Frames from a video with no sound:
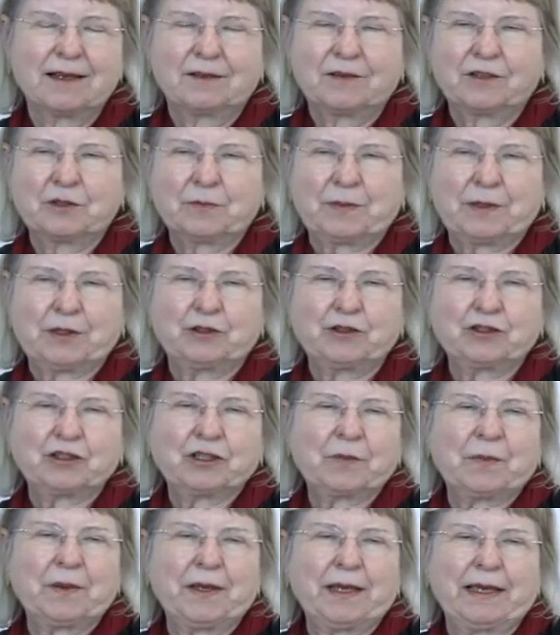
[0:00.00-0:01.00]
The
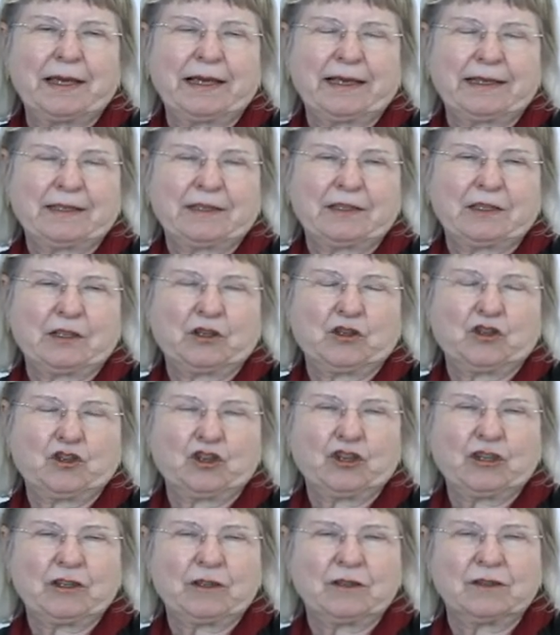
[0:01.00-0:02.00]
spectroscopy has
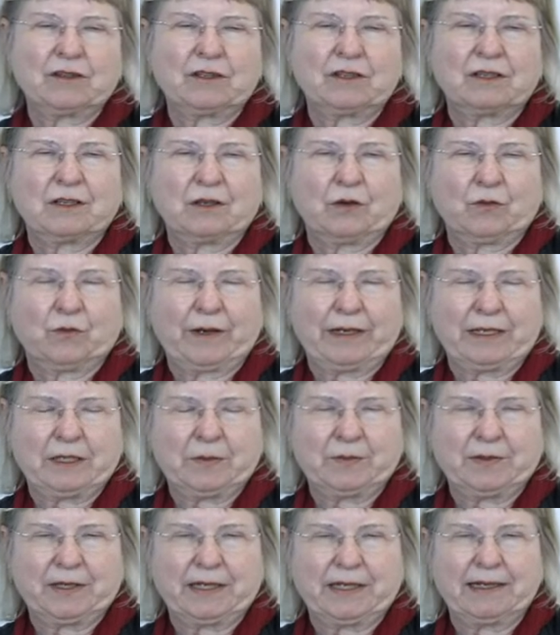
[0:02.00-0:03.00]
not a
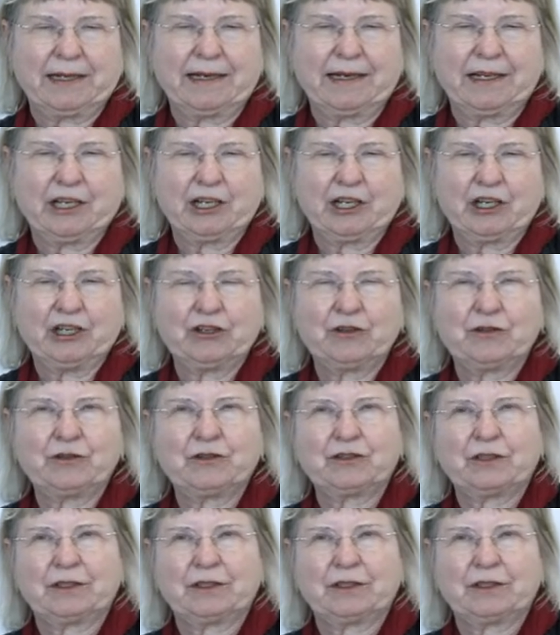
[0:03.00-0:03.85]
widespread clinical use,